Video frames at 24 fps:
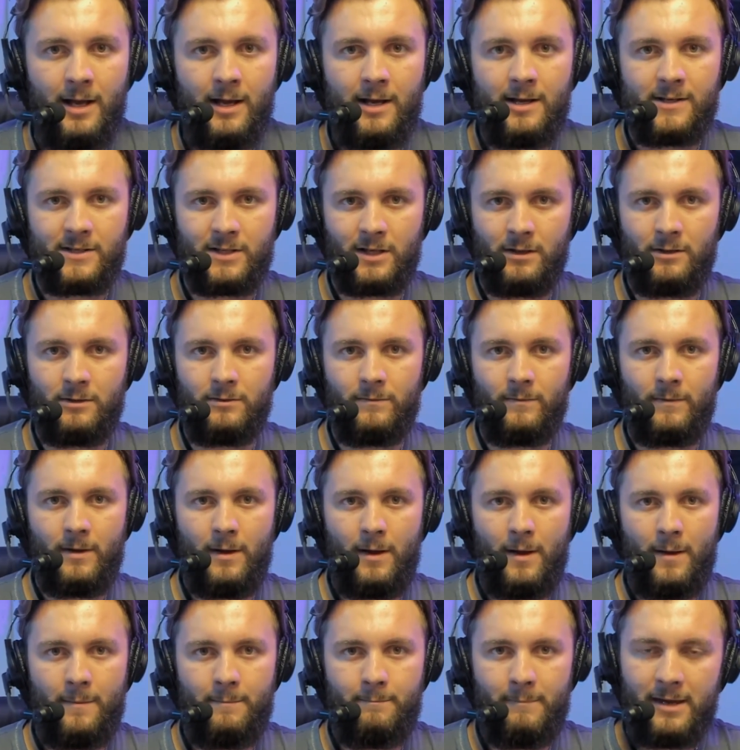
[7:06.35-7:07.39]
So
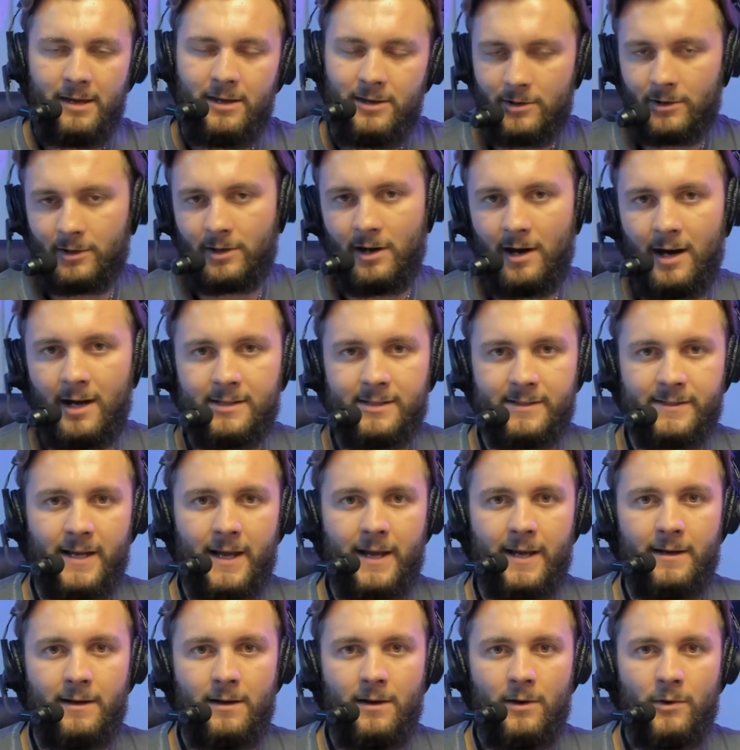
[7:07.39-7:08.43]
make your
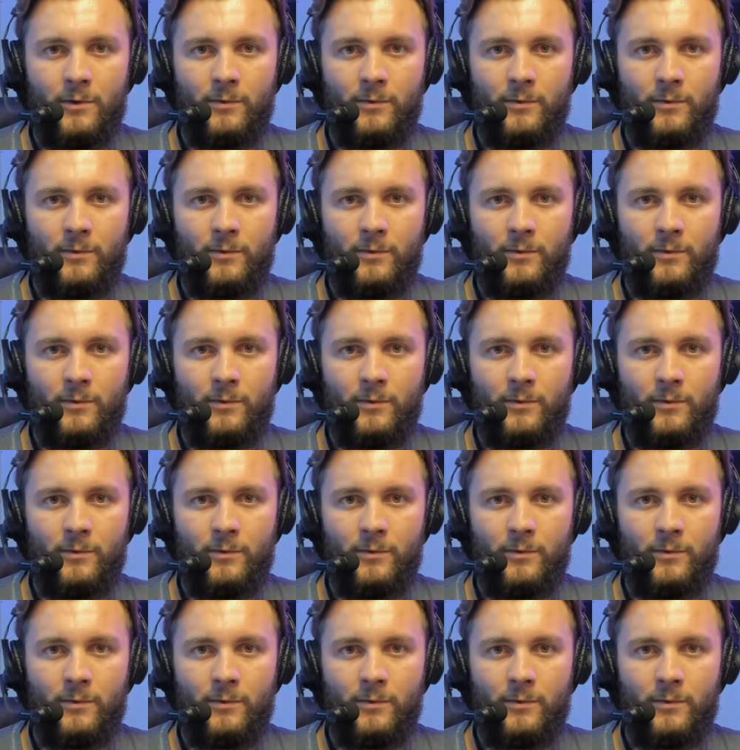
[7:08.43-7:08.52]
content